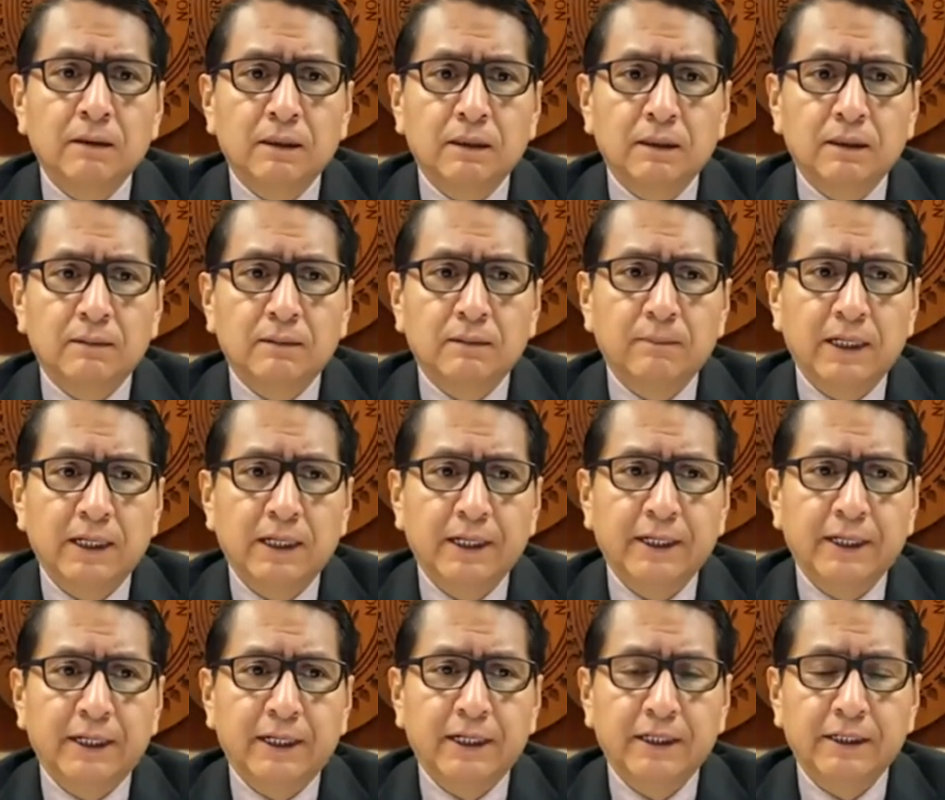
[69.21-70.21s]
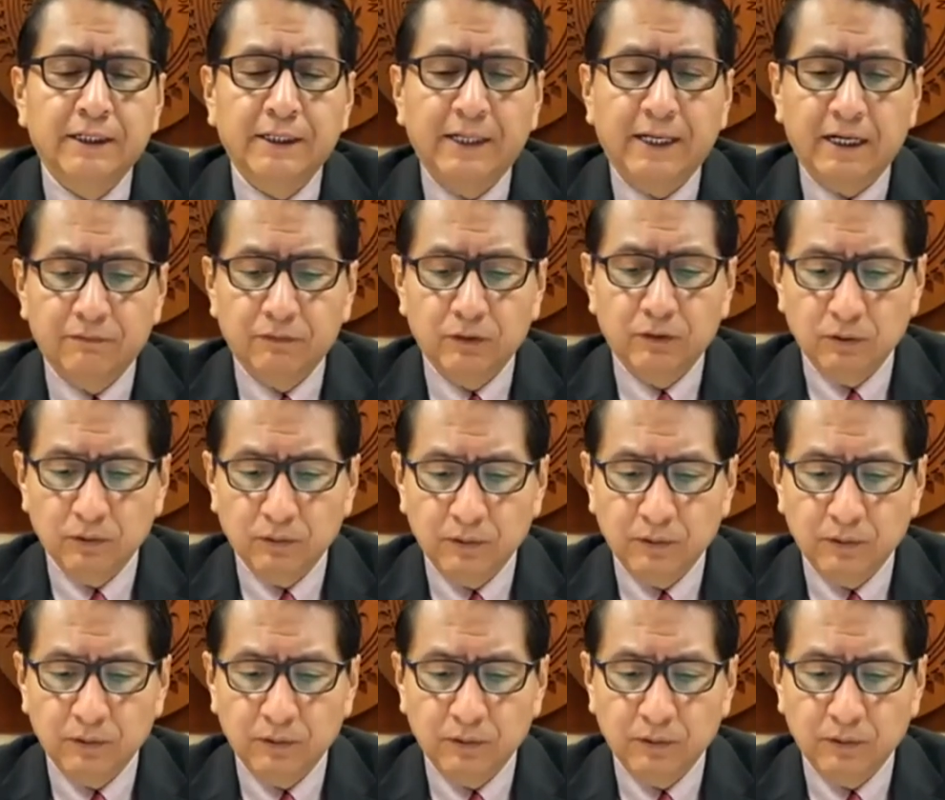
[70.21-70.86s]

uh, my Navajo